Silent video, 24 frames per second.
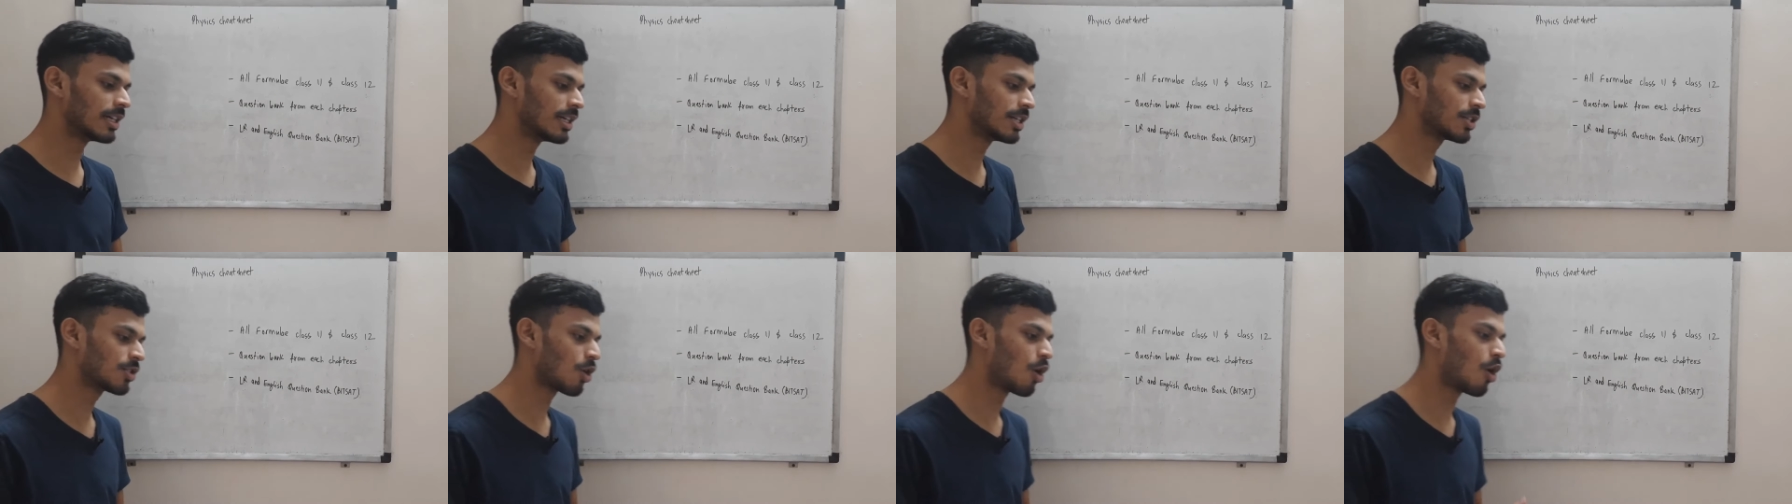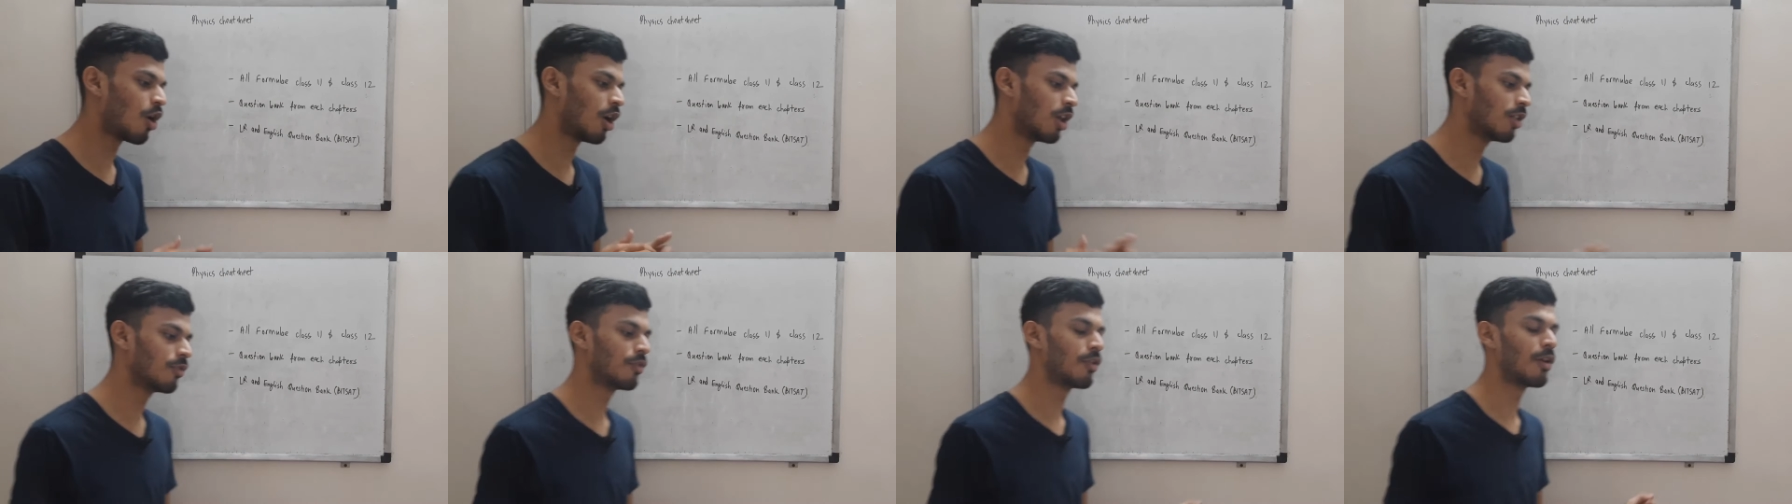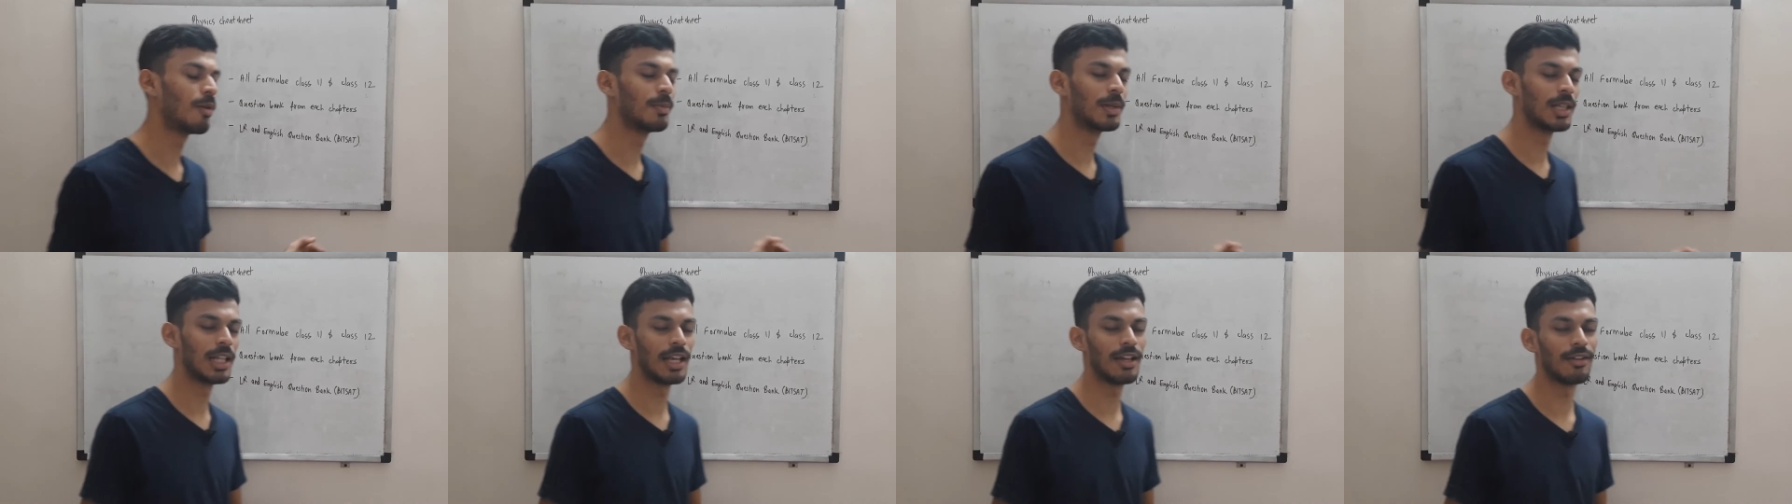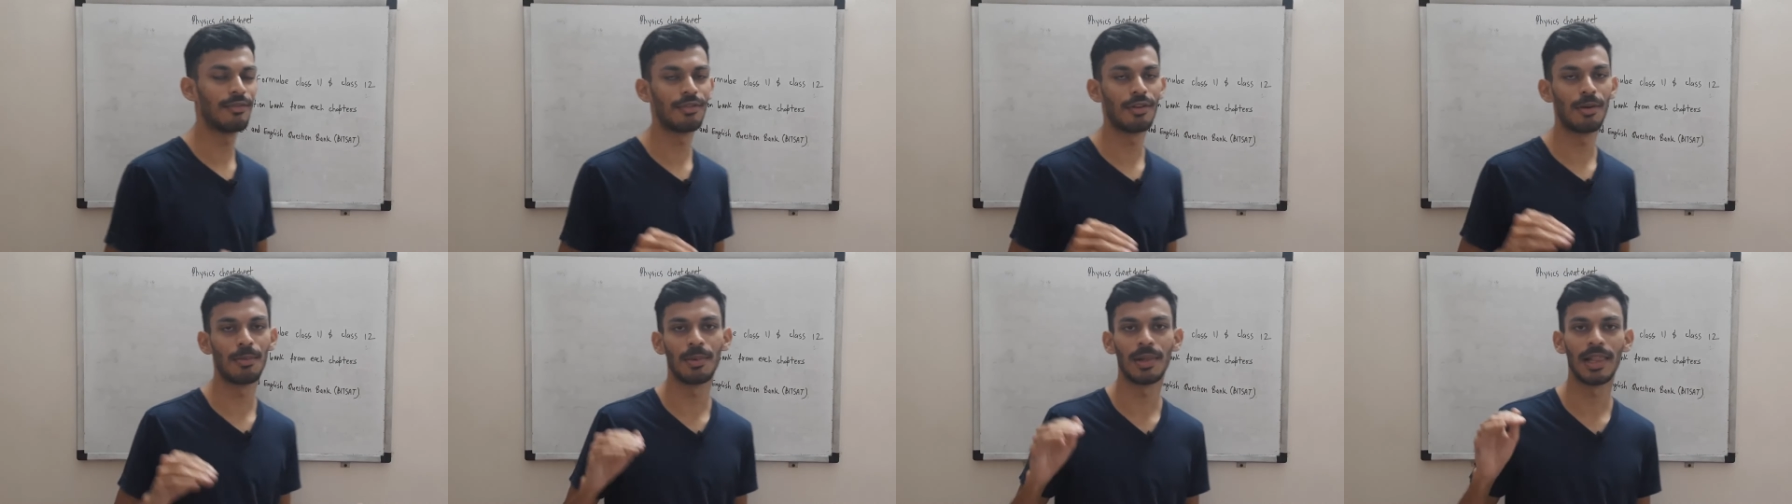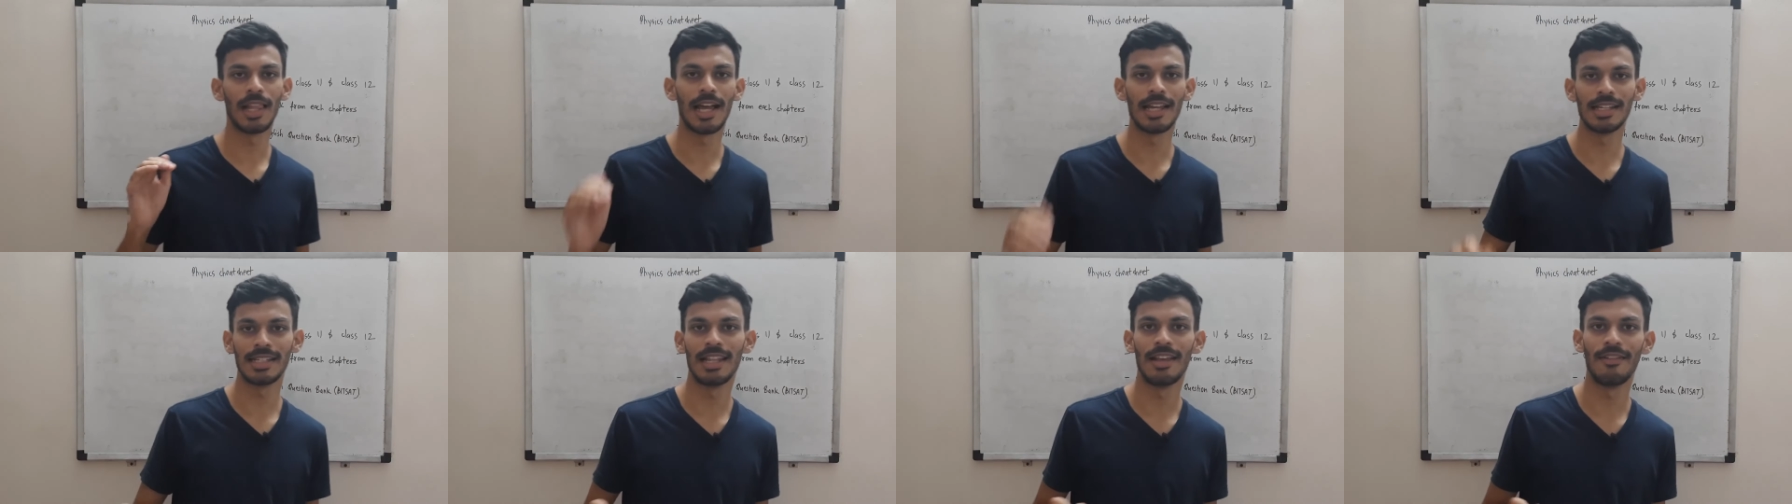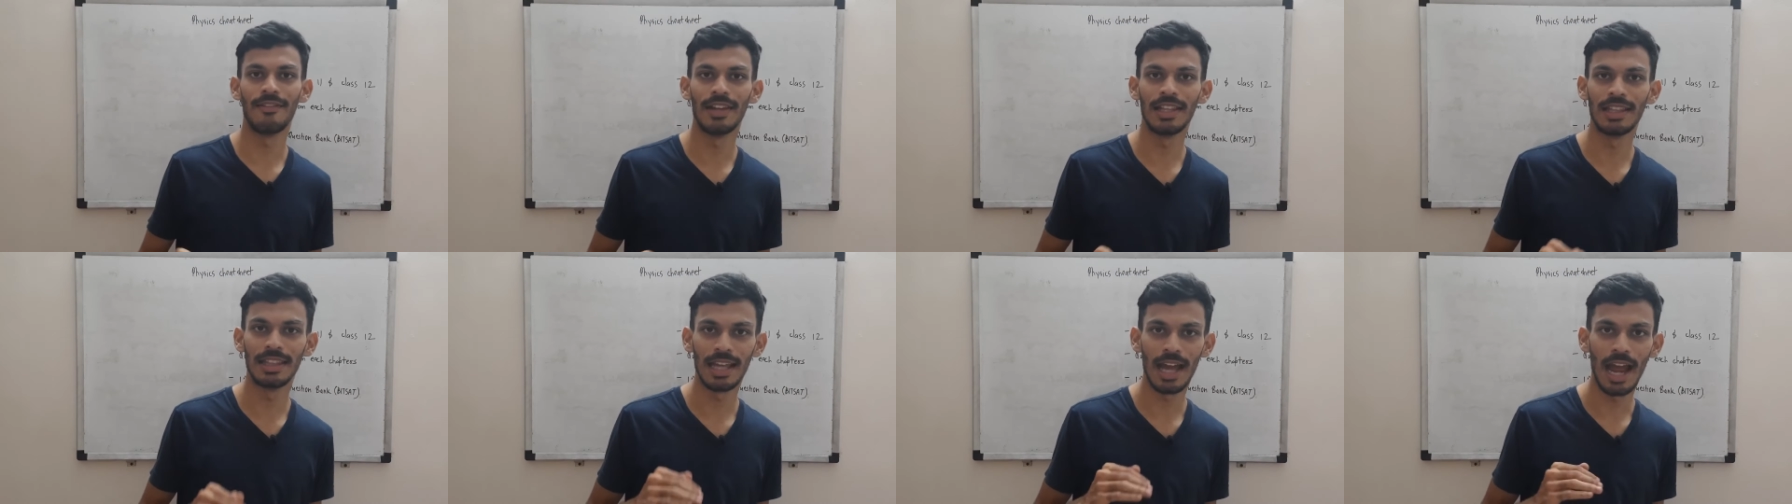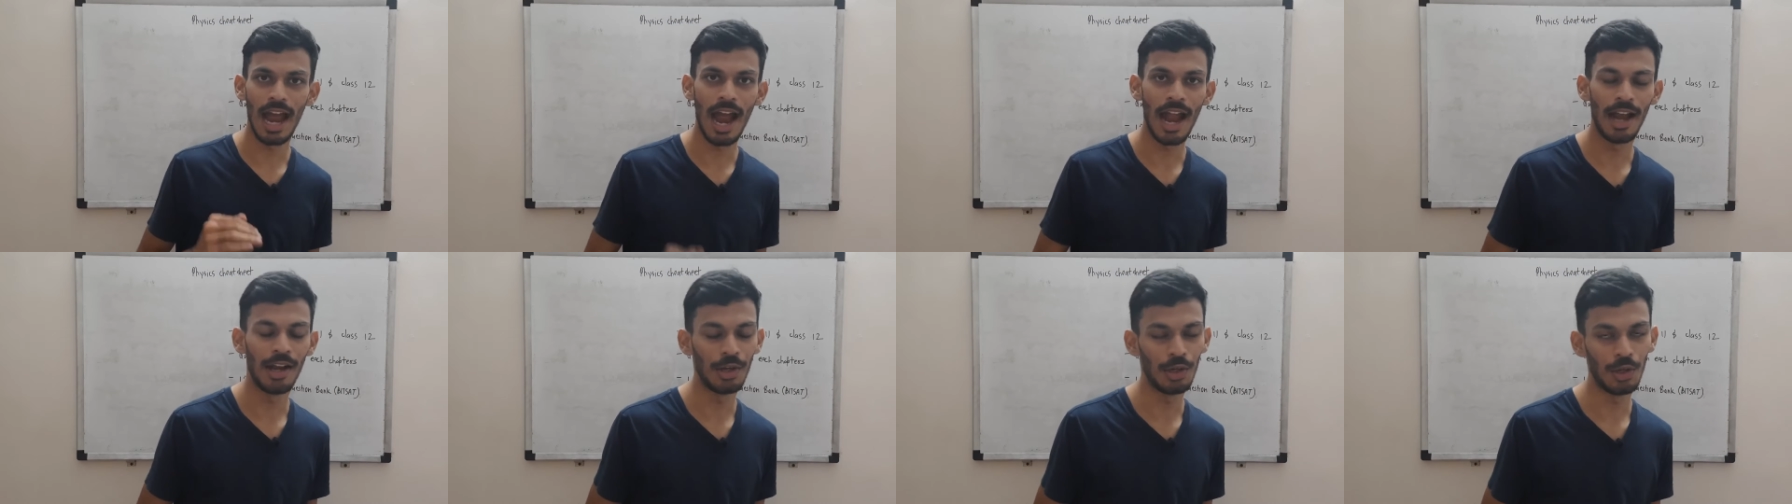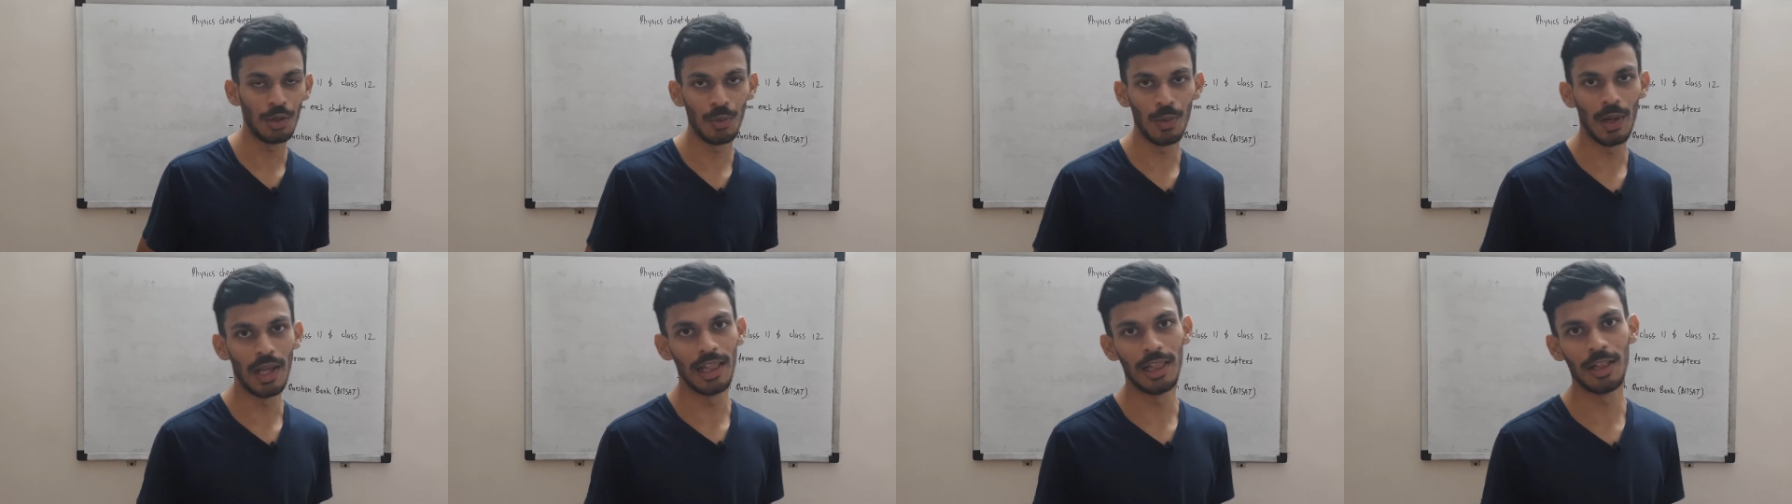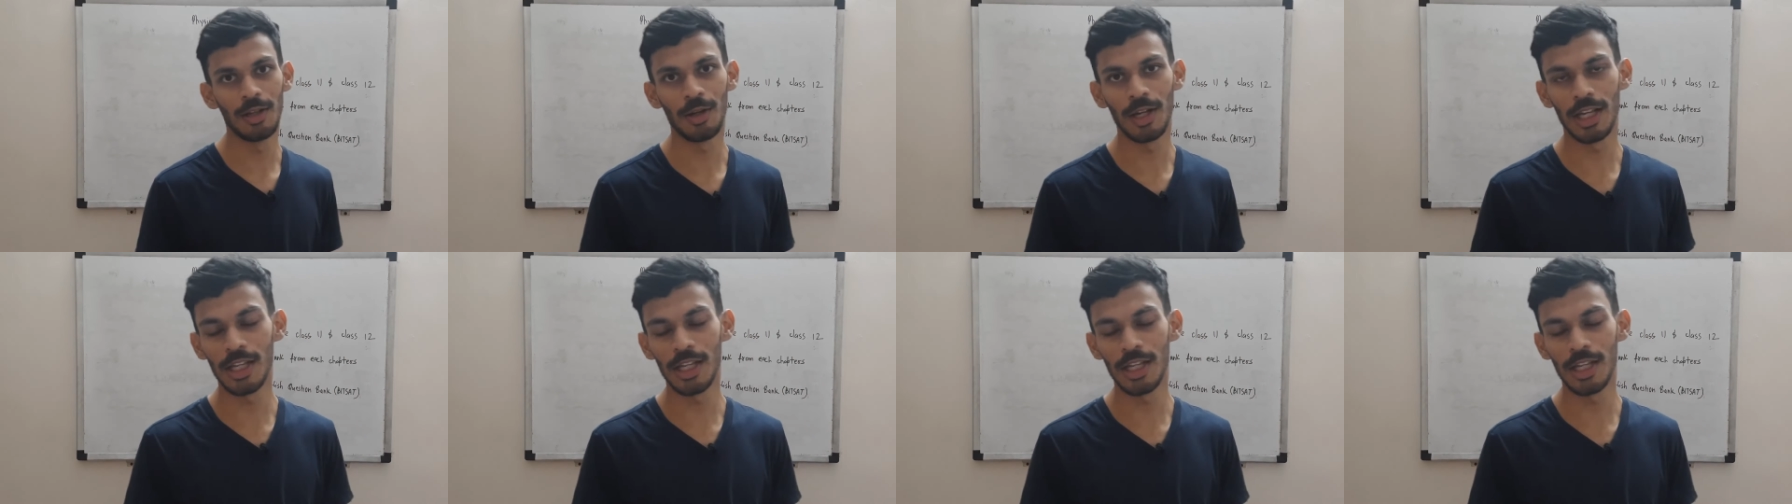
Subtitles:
is all formulae from class 11th and 12th.